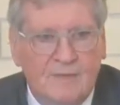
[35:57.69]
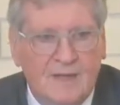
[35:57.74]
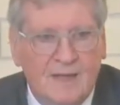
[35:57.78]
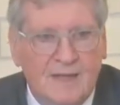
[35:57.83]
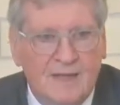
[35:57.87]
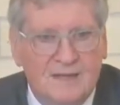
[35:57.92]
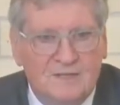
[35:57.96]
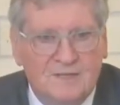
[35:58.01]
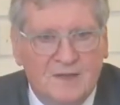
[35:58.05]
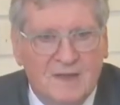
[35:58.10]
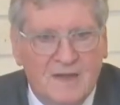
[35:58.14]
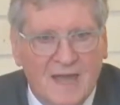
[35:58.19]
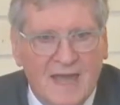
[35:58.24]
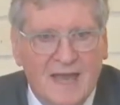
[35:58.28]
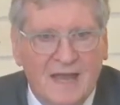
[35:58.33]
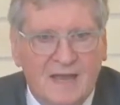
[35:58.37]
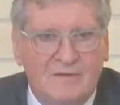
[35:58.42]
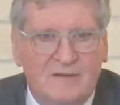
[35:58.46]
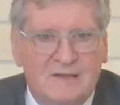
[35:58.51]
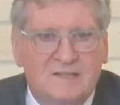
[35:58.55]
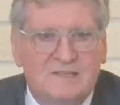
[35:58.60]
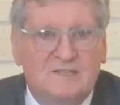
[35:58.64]
You see,
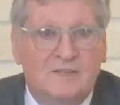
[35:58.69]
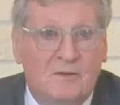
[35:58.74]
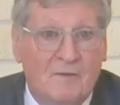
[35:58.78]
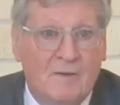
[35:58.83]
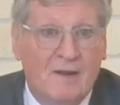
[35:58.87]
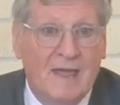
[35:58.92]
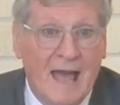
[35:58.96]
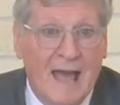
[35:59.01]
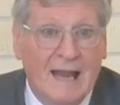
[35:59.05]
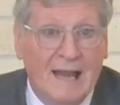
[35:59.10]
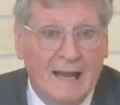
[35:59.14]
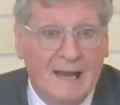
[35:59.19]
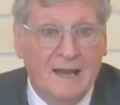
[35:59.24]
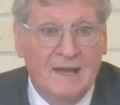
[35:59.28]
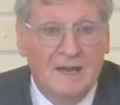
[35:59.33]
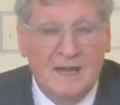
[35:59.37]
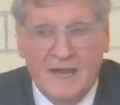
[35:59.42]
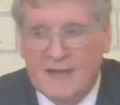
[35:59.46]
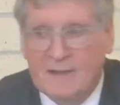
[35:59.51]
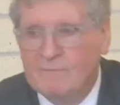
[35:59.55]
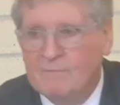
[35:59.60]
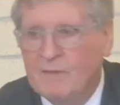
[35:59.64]
here is the
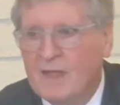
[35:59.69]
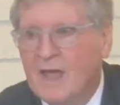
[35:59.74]
reality.